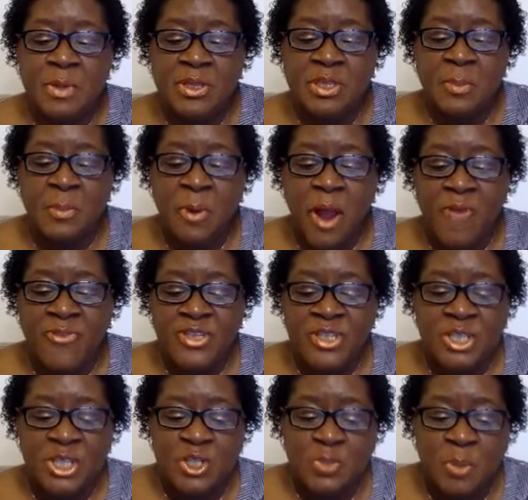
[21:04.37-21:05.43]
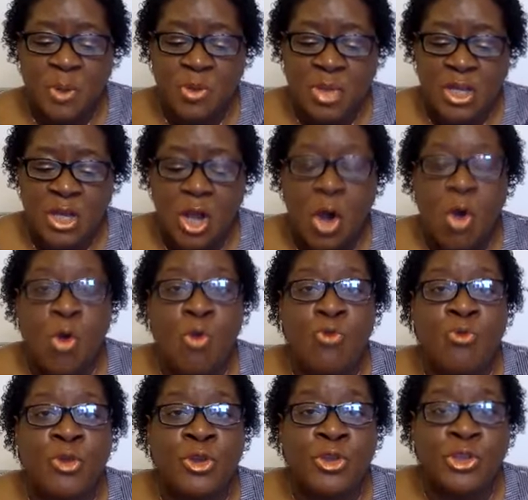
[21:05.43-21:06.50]
with the prophecies spoken
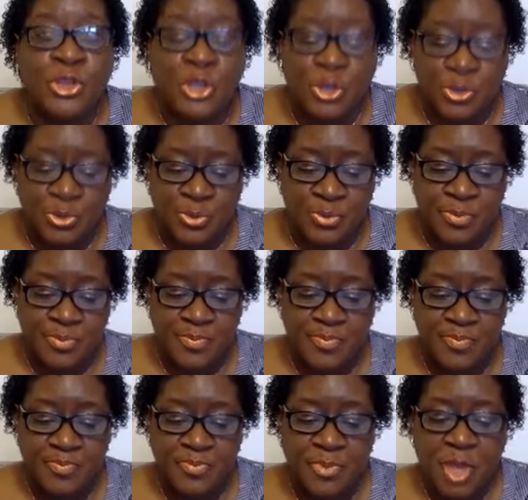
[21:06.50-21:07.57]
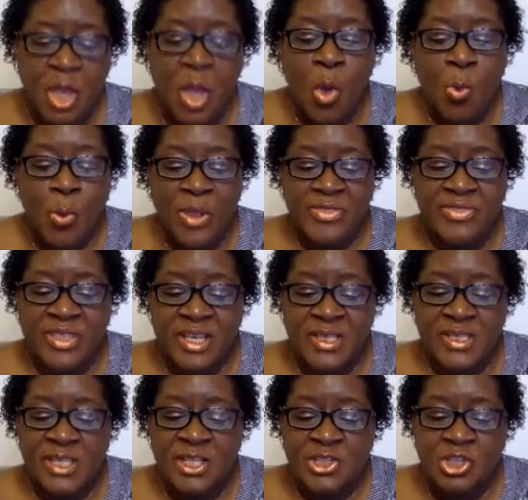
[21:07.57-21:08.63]
over you. With
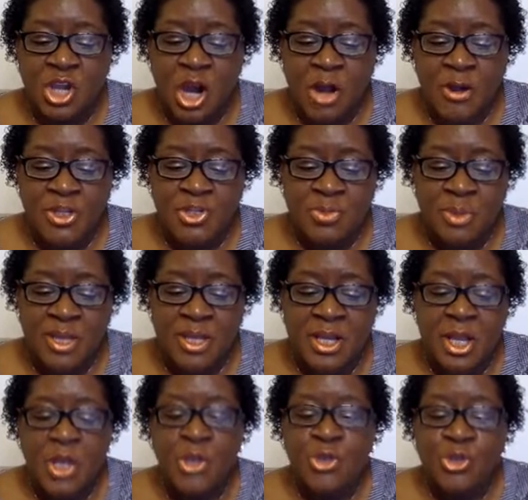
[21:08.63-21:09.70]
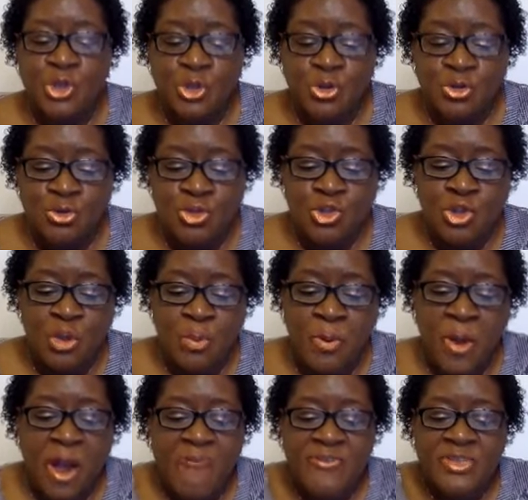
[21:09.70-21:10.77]
this encouragement, use your
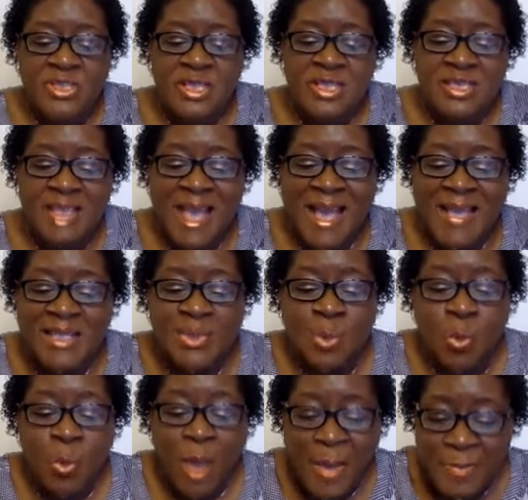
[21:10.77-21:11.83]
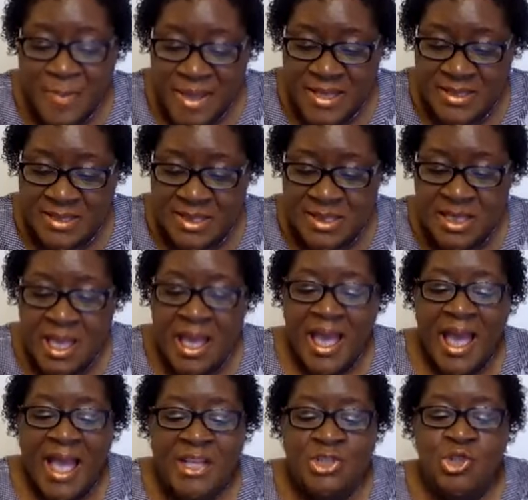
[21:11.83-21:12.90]
prophecies as weapons
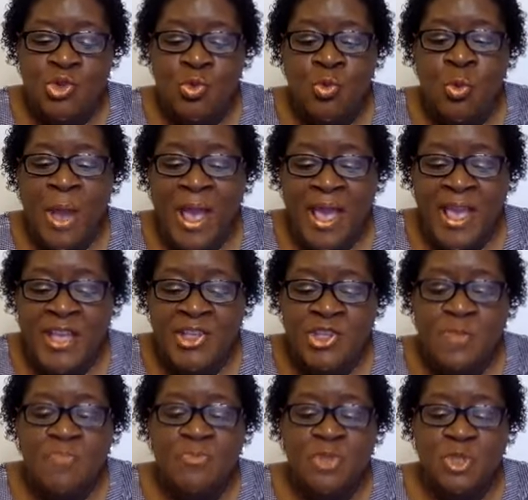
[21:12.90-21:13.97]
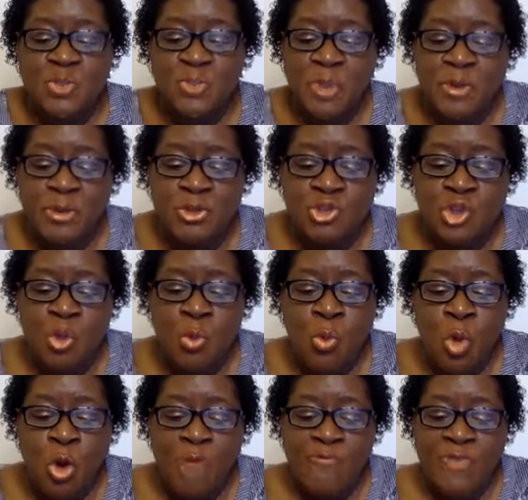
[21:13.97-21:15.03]
as you wage spiritual
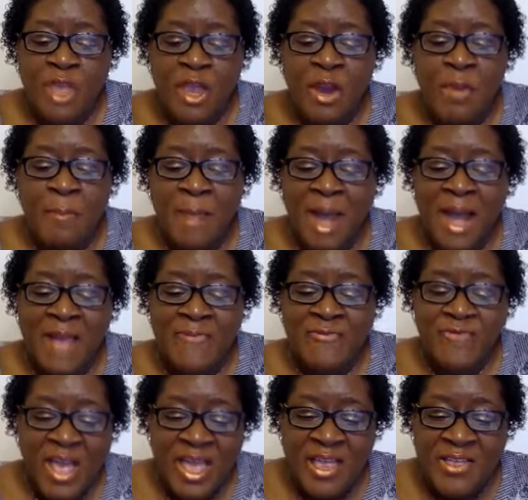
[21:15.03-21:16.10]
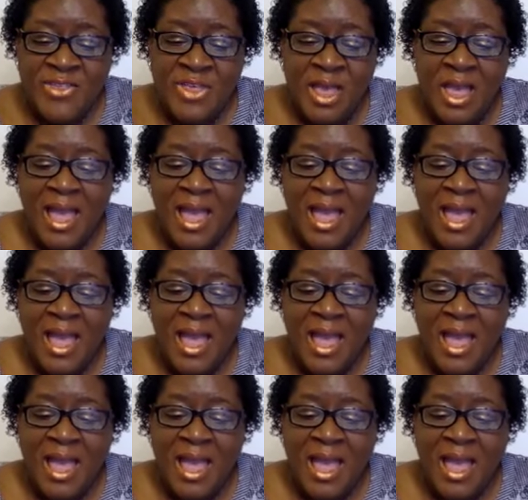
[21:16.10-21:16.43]
warfare by faith